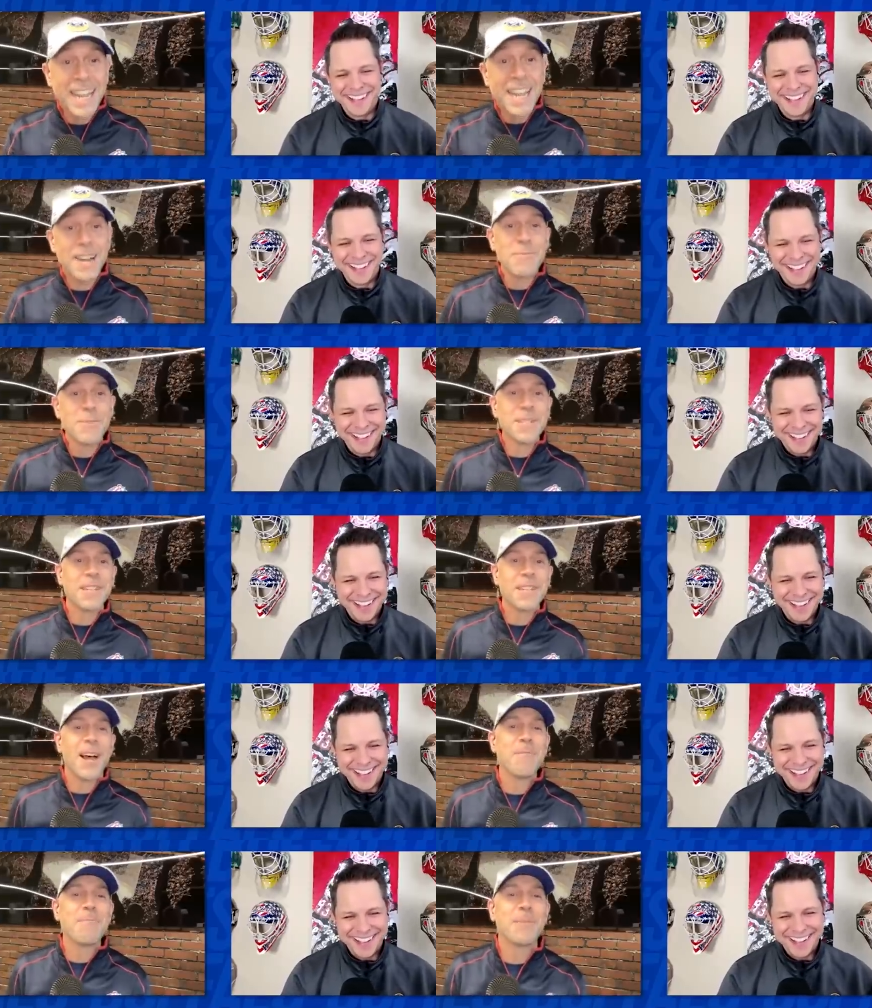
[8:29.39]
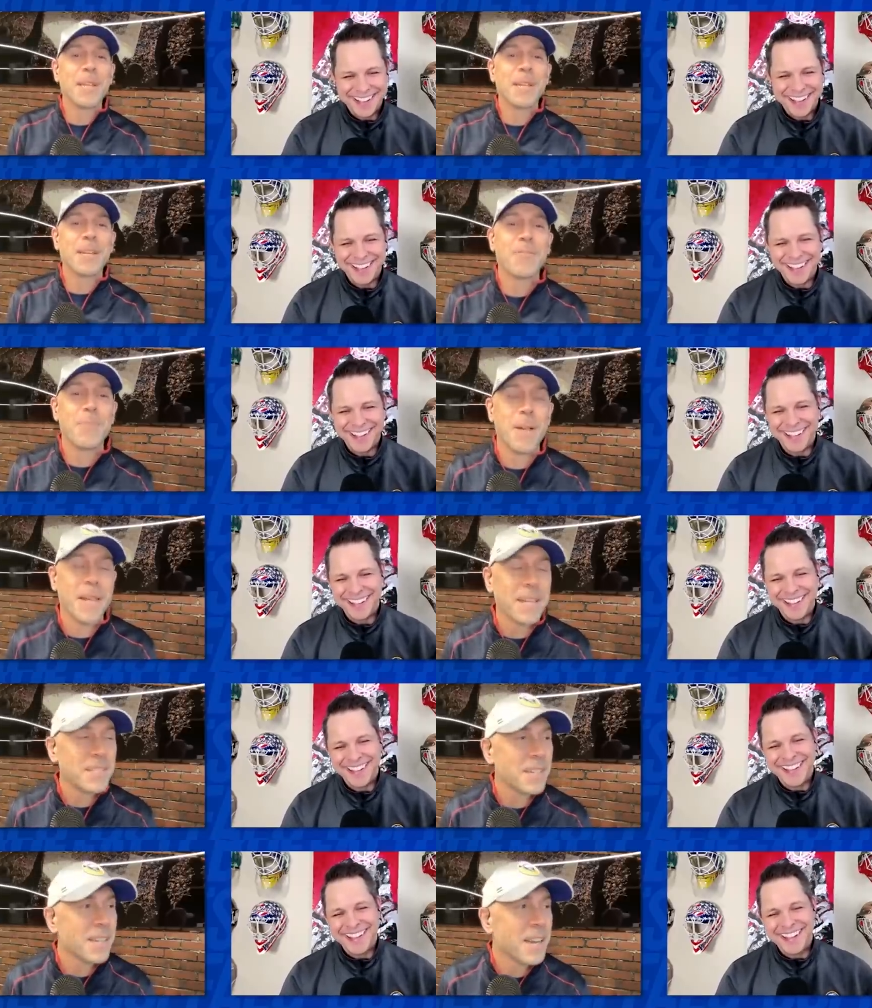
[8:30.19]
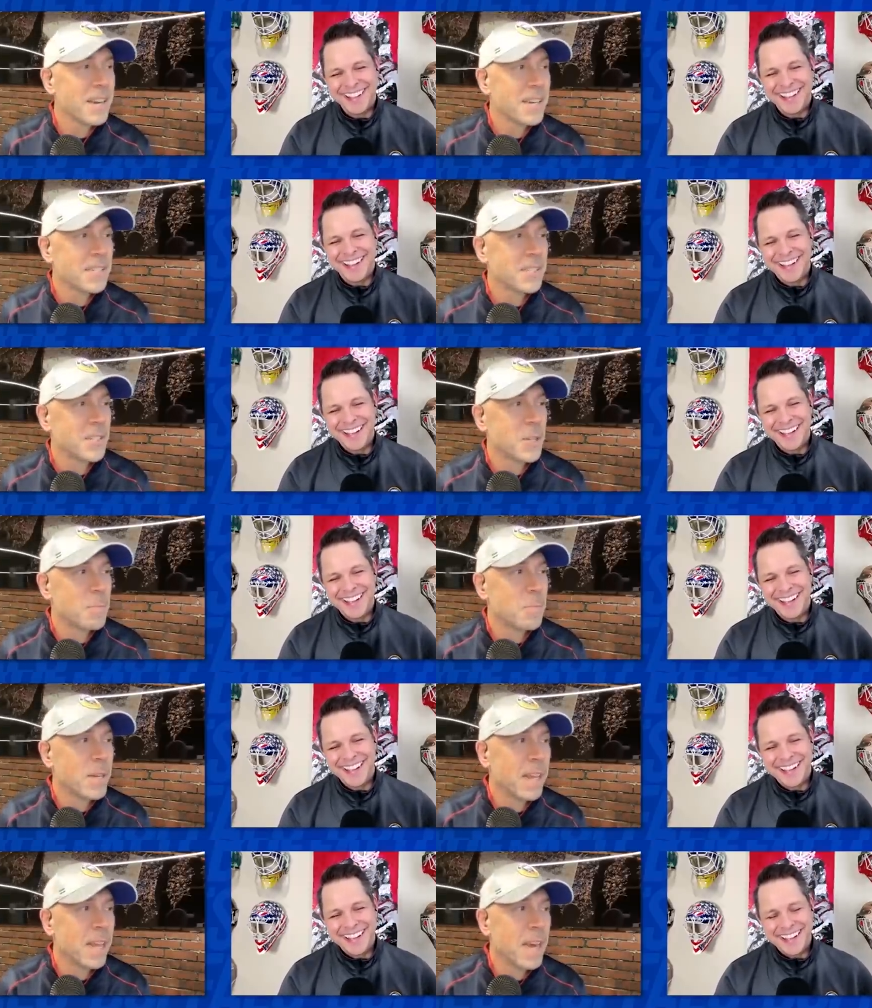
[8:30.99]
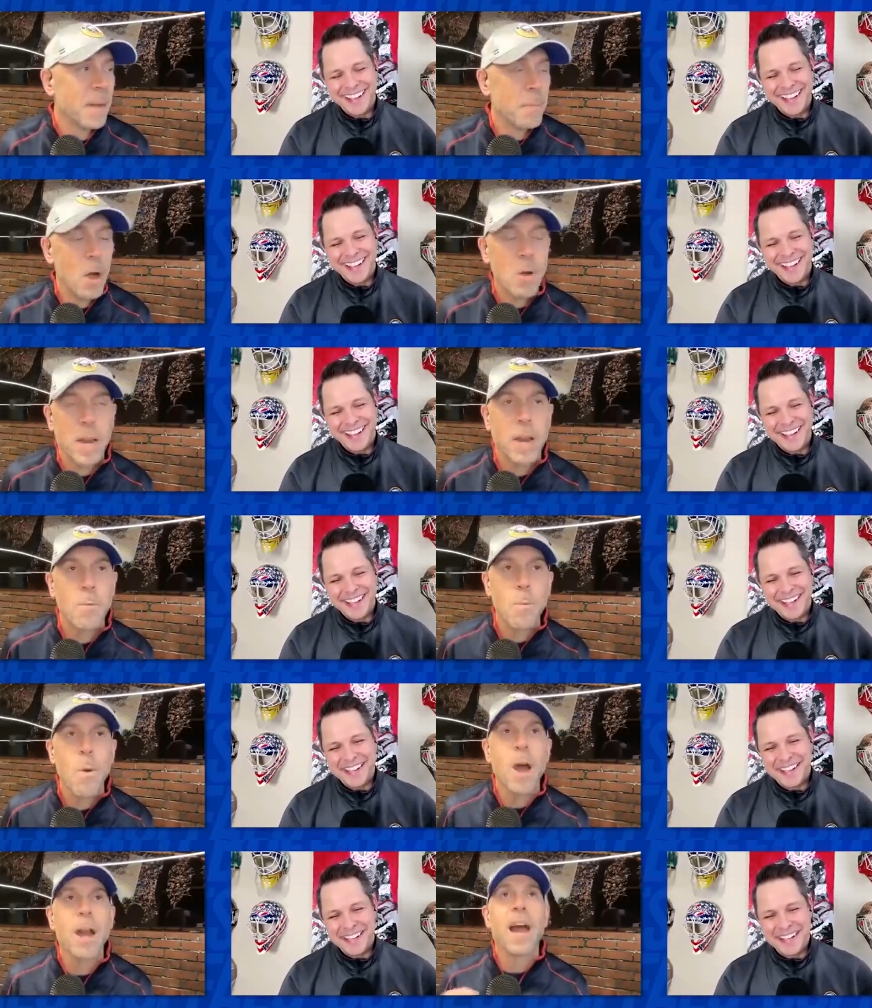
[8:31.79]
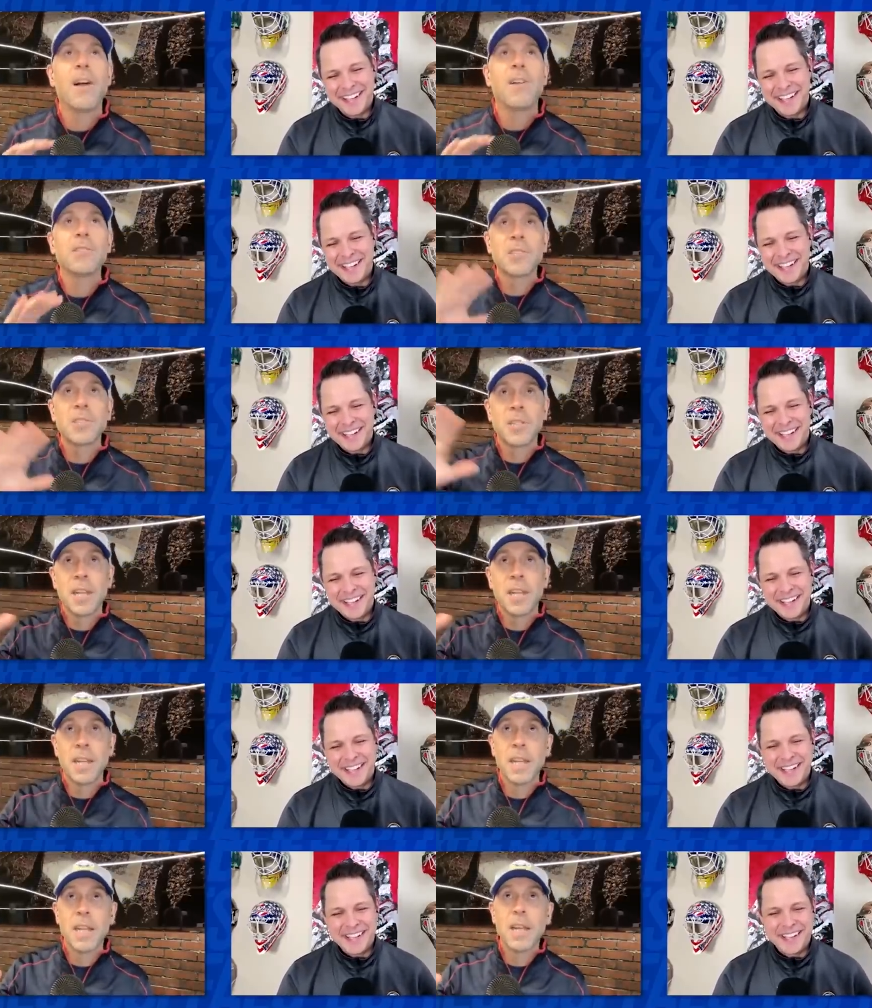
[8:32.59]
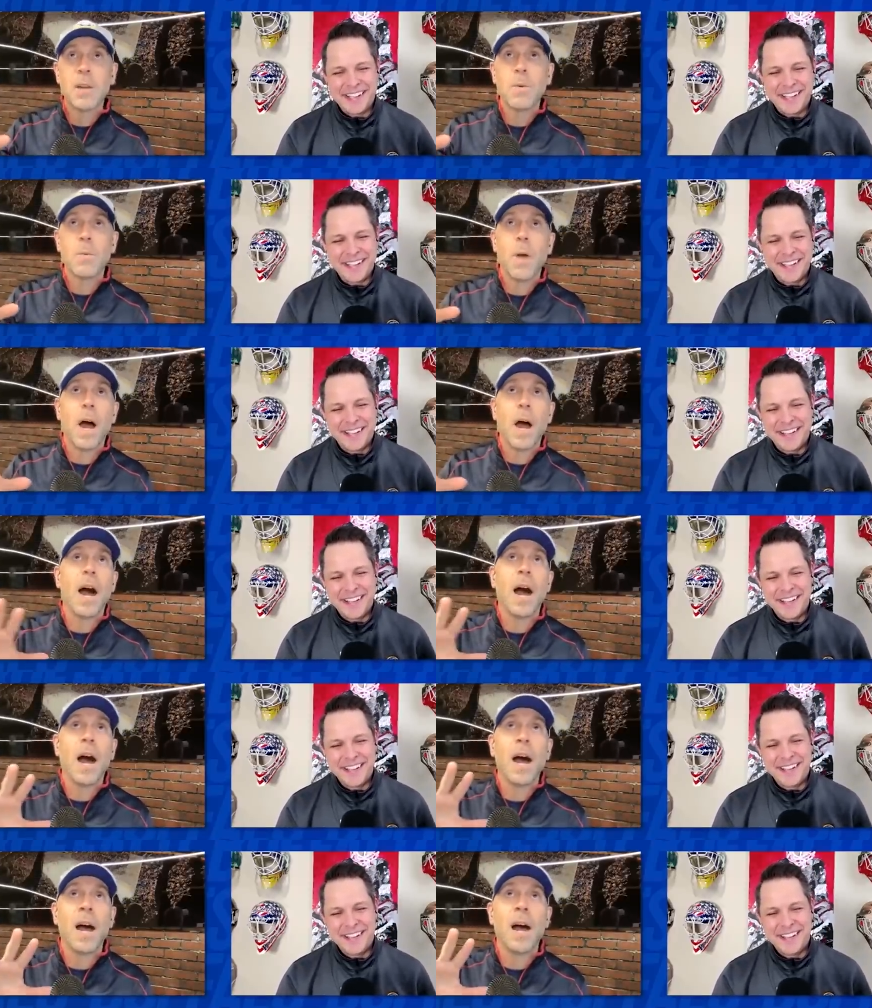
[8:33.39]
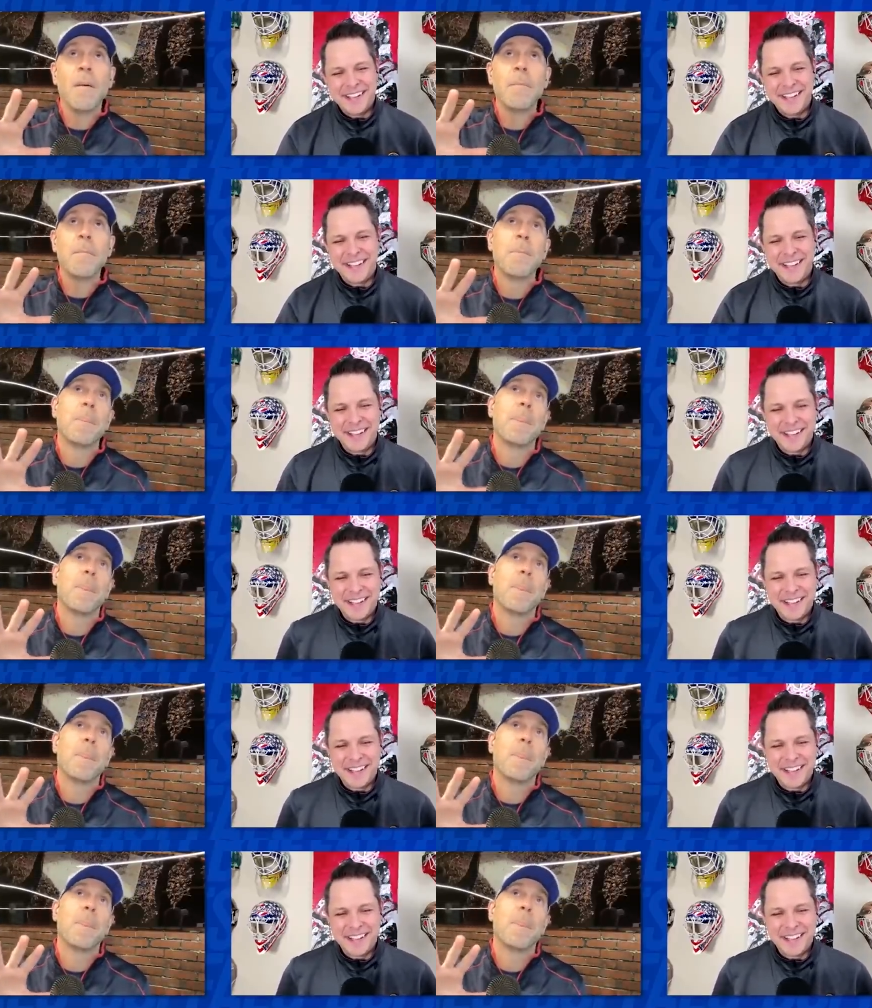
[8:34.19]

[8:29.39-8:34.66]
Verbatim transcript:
Speaker 1: It was unbelievable. That's hilarious that you bring that up. Okay, what else? Um,